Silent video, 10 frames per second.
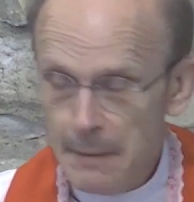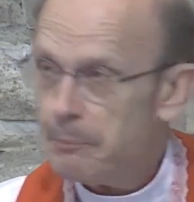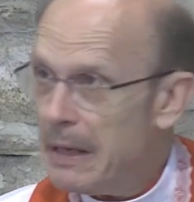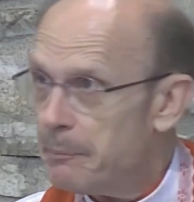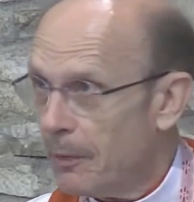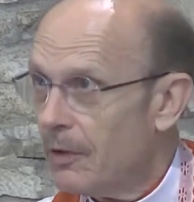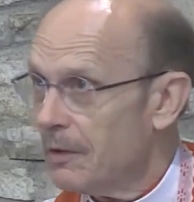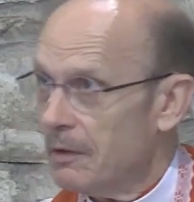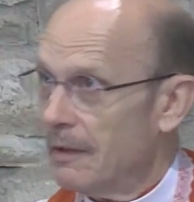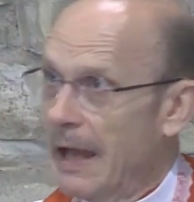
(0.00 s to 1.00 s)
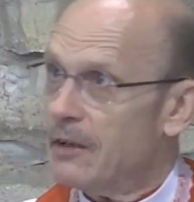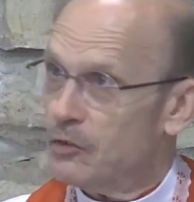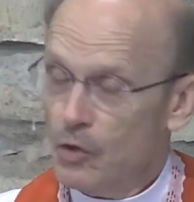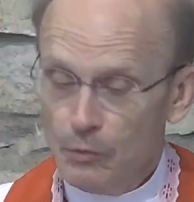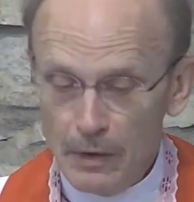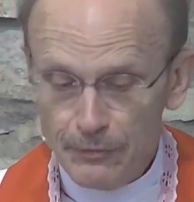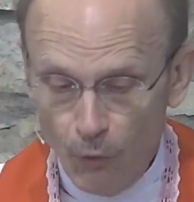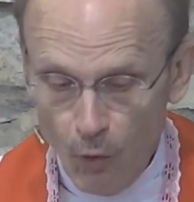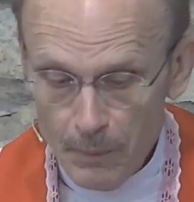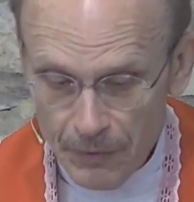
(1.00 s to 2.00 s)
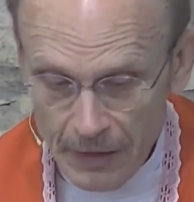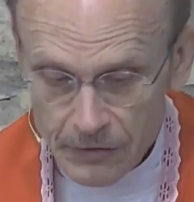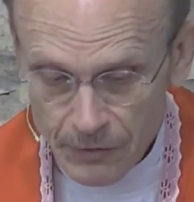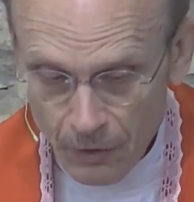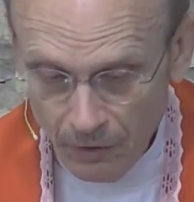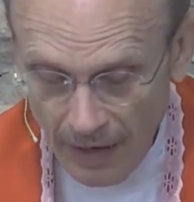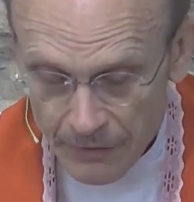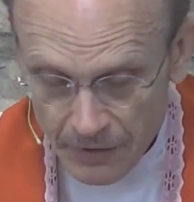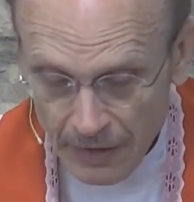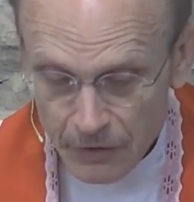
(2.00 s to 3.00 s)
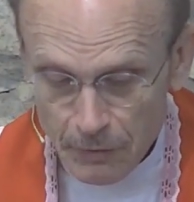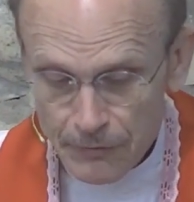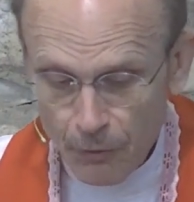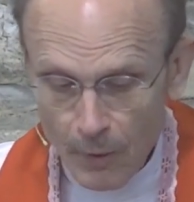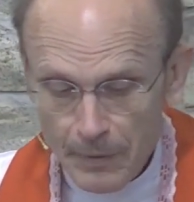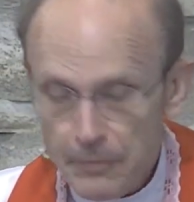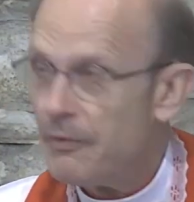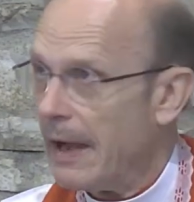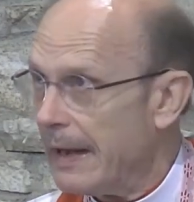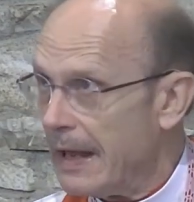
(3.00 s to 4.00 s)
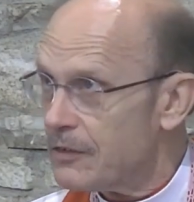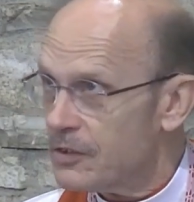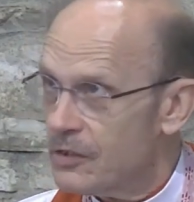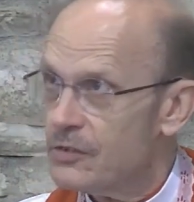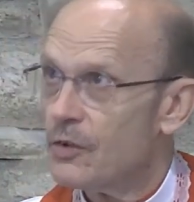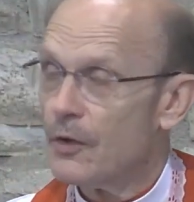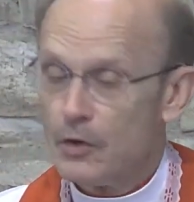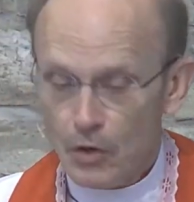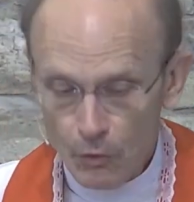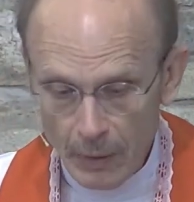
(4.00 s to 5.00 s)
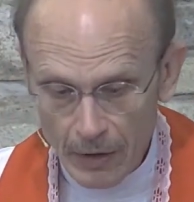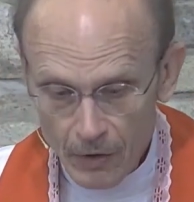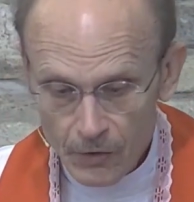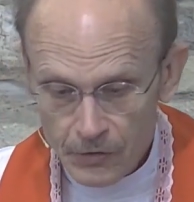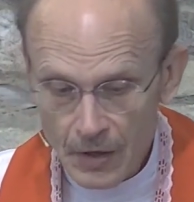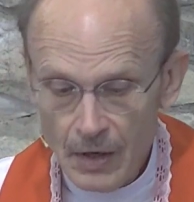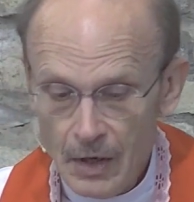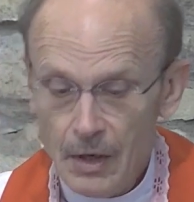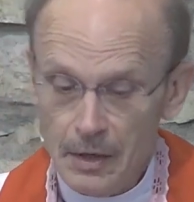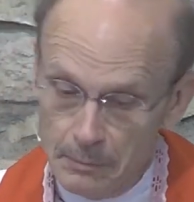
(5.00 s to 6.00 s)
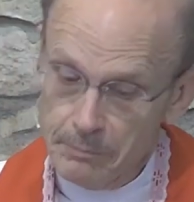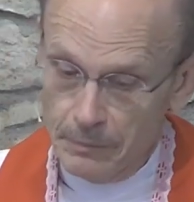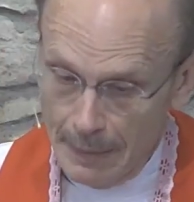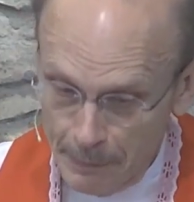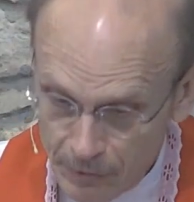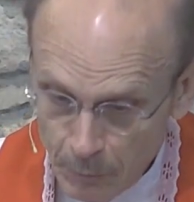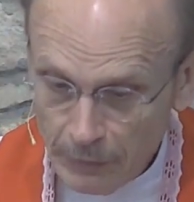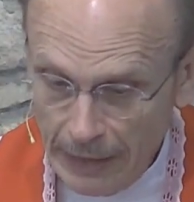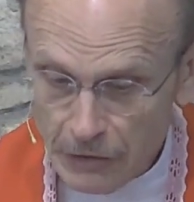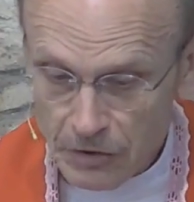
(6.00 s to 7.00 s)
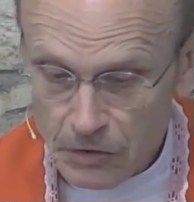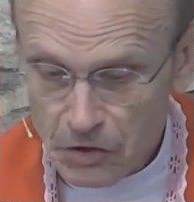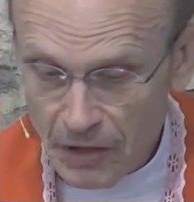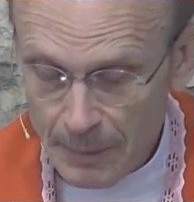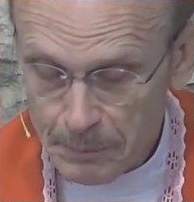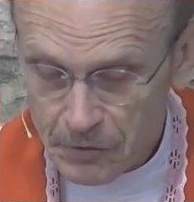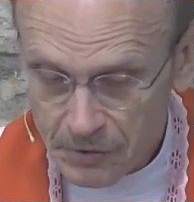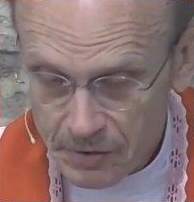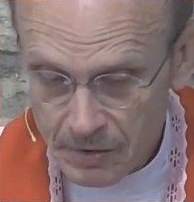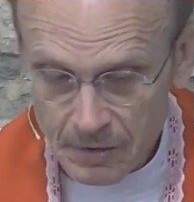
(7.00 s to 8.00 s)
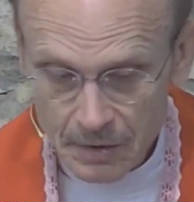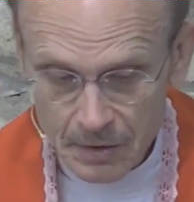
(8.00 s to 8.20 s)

And people like to reform things in their lives. They like to reform their finances or their careers, maybe some relationships.